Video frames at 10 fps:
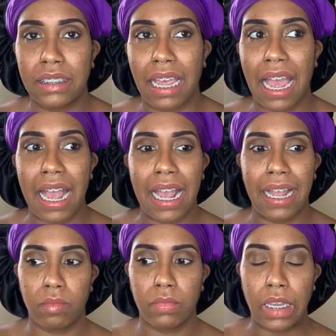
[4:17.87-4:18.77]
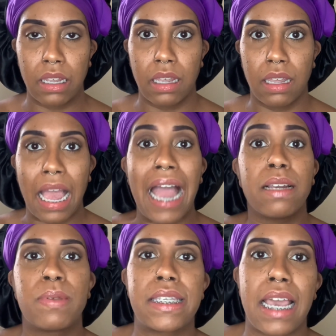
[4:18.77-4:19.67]
I
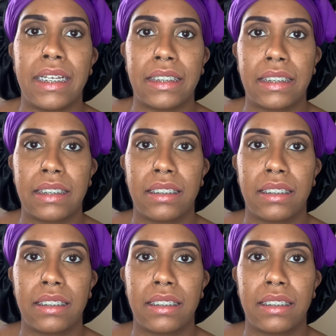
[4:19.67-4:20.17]
obsess.